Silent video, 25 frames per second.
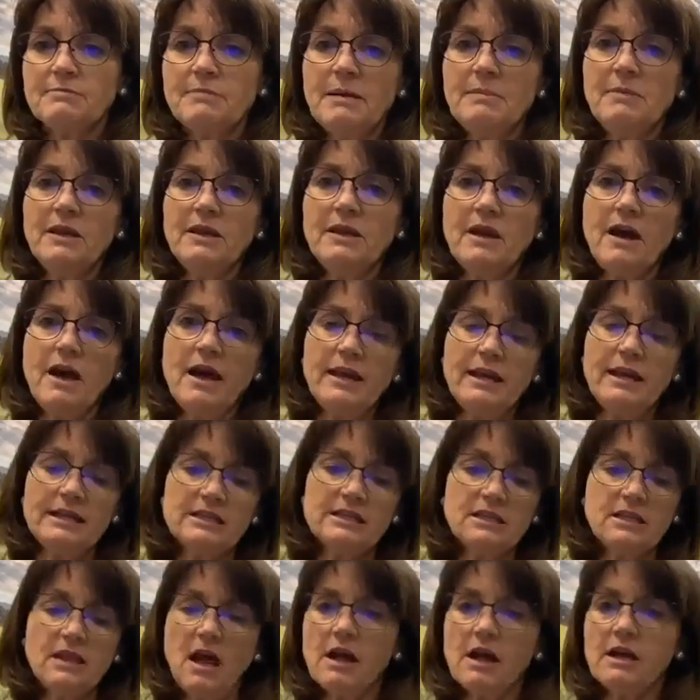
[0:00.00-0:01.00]
maybe not
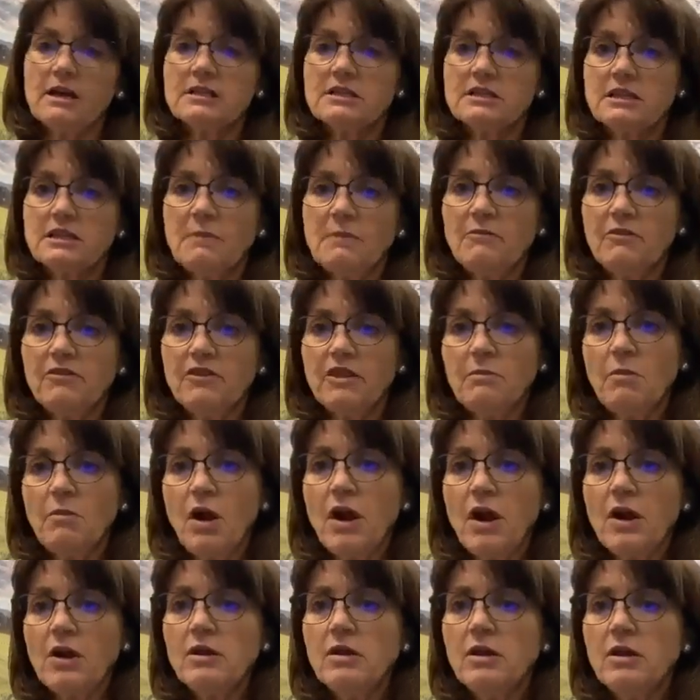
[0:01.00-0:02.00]
as long as some of them
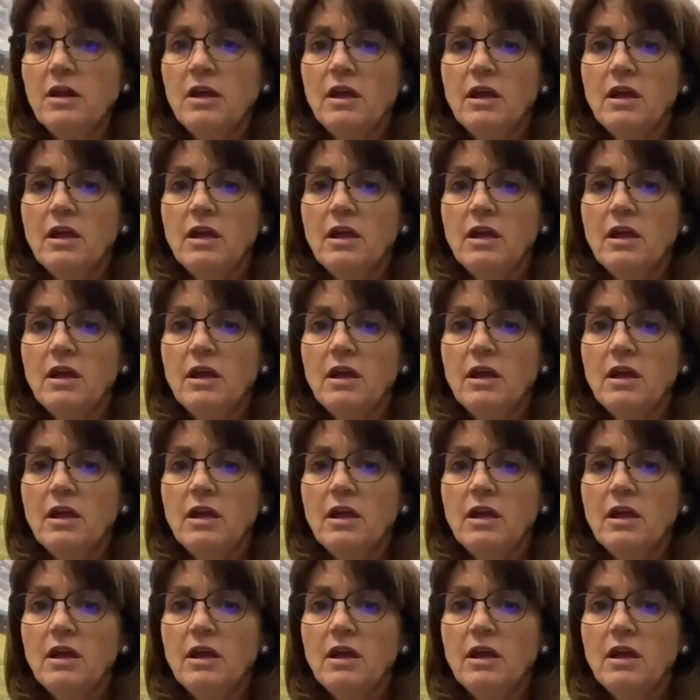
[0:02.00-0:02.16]
are.